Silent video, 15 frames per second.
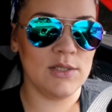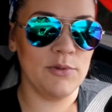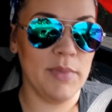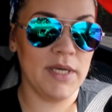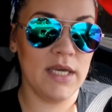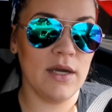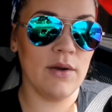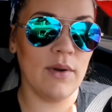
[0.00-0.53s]
too
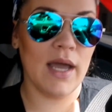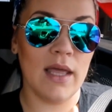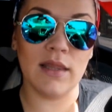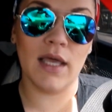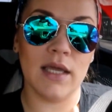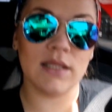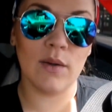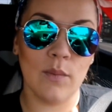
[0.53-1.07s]
big around
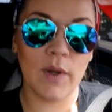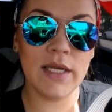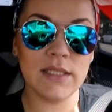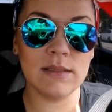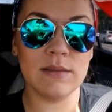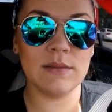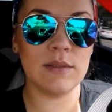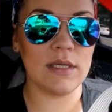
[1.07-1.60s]
like the
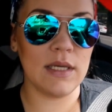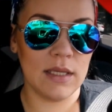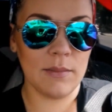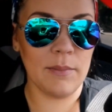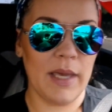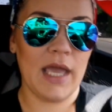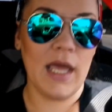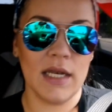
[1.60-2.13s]

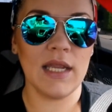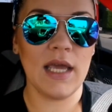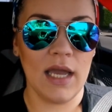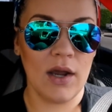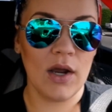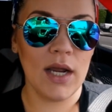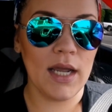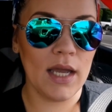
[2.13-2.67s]
waistband
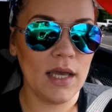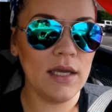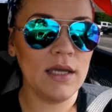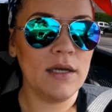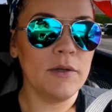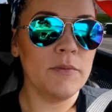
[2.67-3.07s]
area,